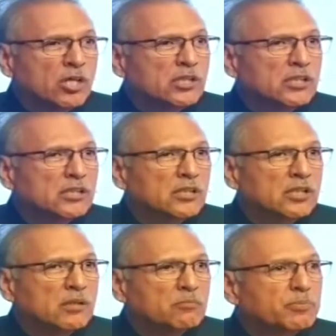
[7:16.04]
the
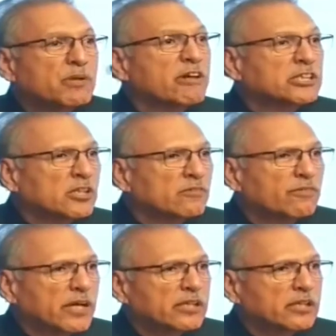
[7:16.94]
prevention
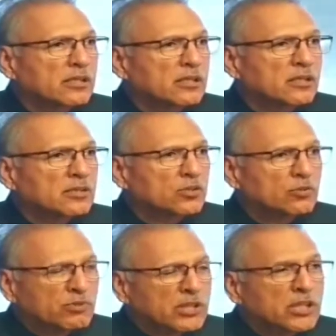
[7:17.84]
factor. So
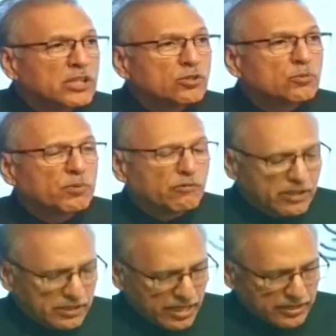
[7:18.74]
we need to
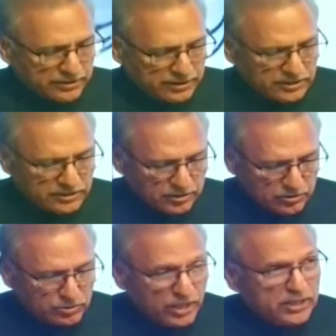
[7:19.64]
prevent that, change the
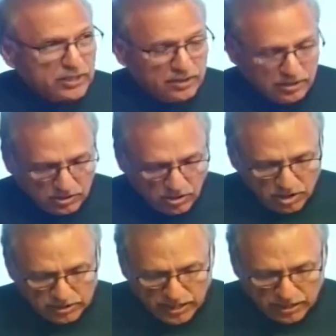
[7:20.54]
society
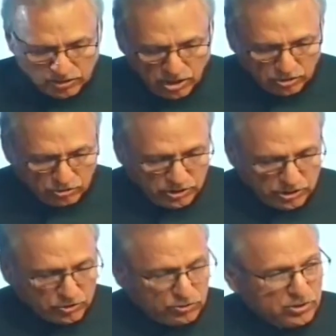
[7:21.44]
on those
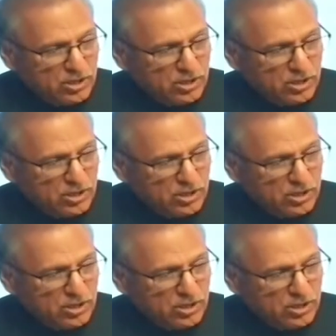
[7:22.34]
issues.